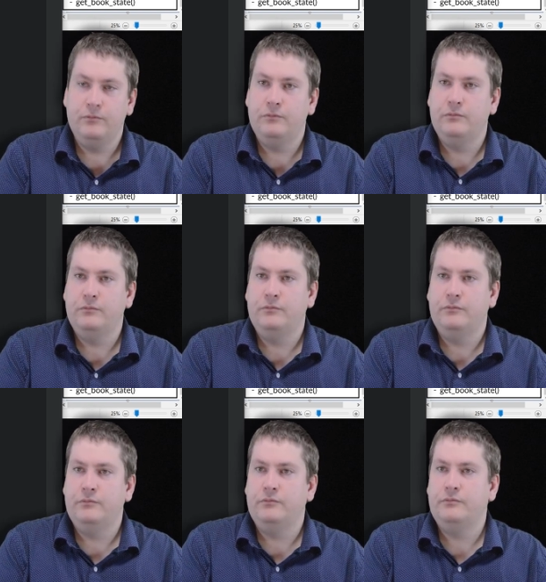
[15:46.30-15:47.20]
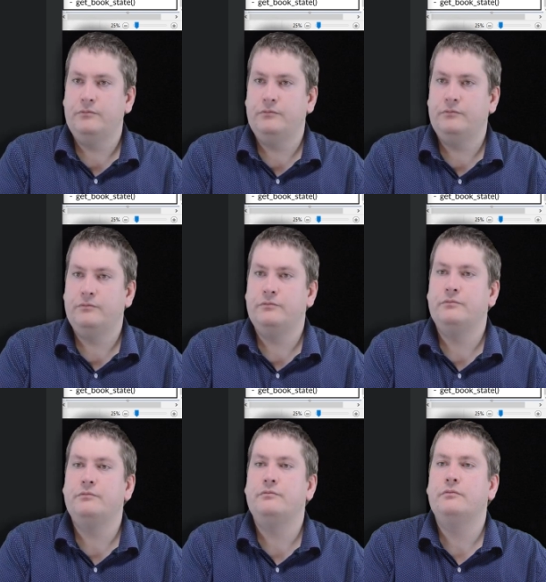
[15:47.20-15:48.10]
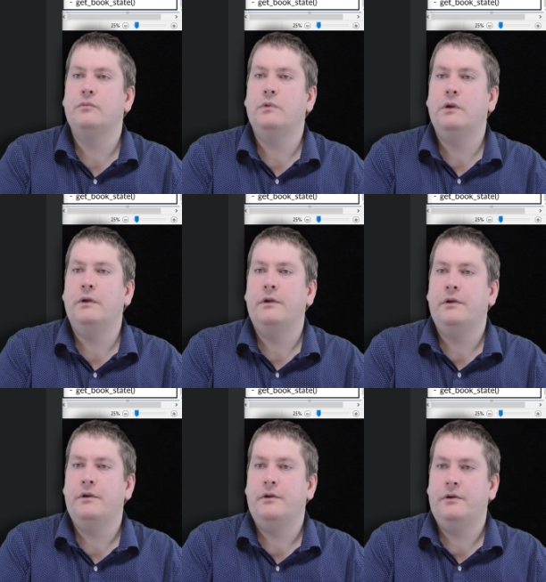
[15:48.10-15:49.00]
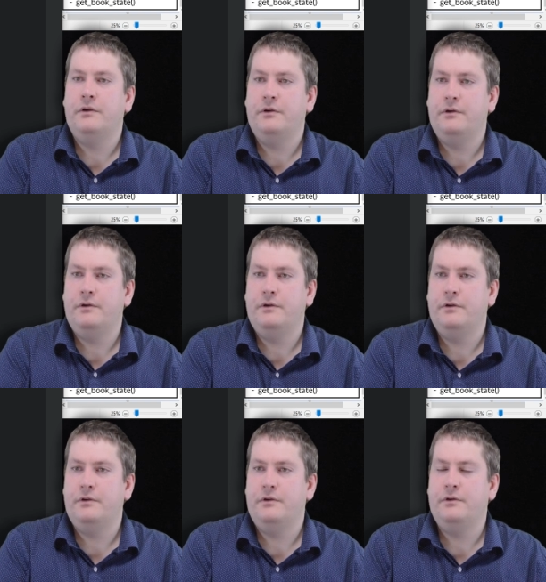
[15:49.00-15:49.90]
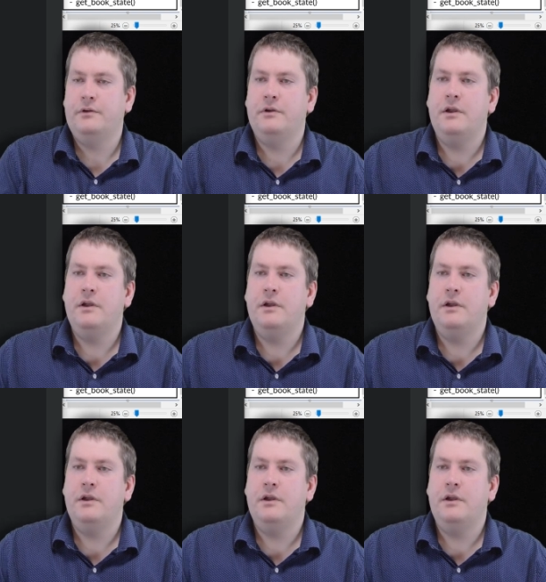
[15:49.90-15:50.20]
Nobody speaks.